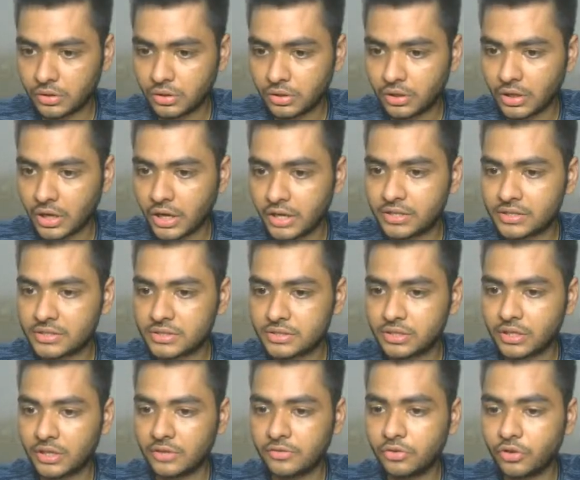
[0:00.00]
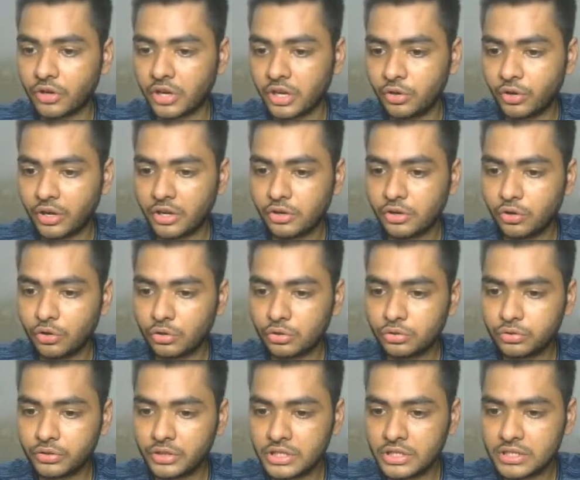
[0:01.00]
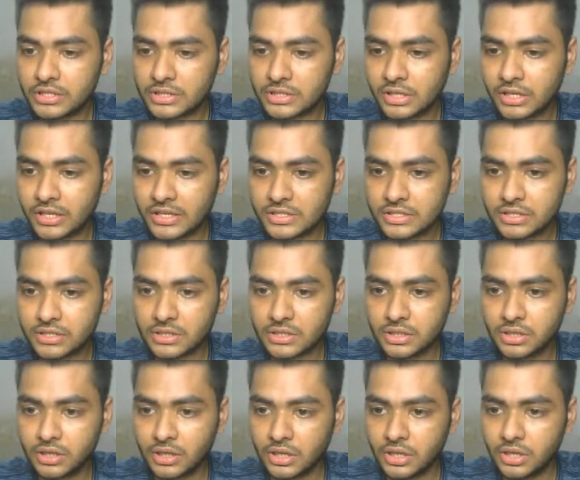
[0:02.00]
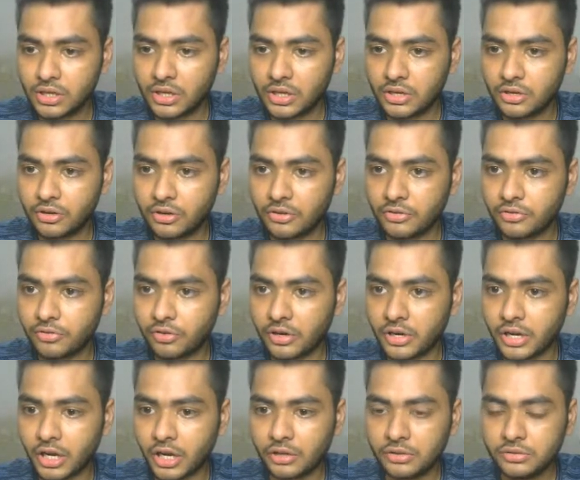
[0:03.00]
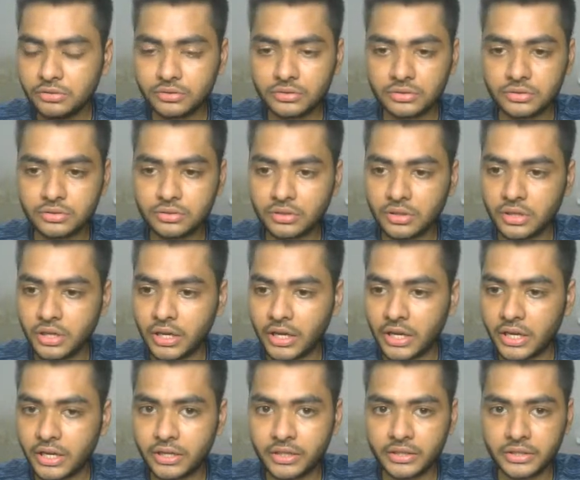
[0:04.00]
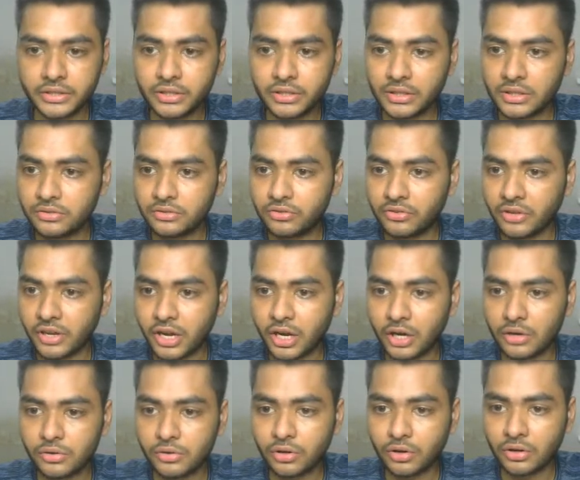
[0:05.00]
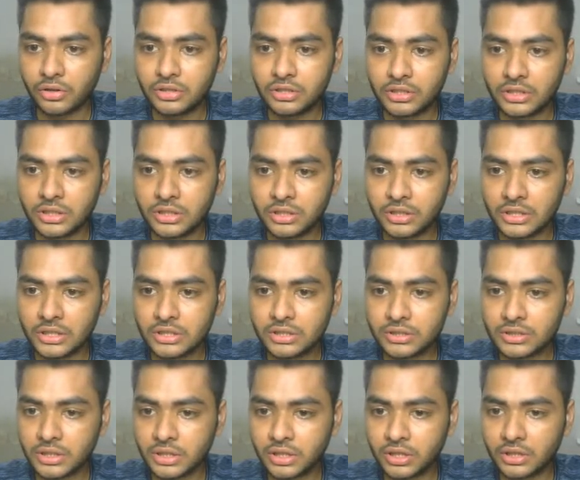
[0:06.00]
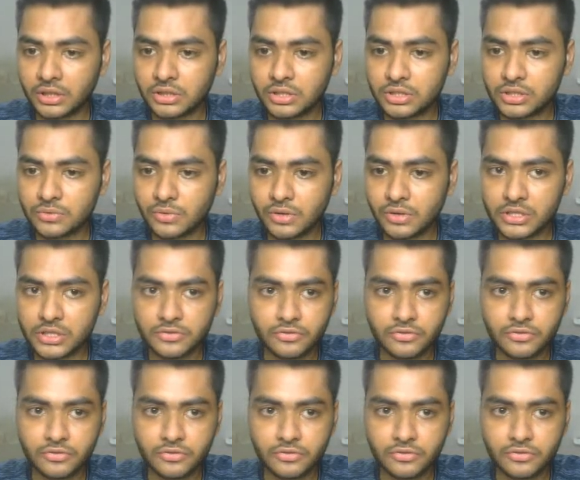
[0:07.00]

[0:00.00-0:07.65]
Yeah, it's saved. Okay, you can go through these links for now and check out all the links. I think this one is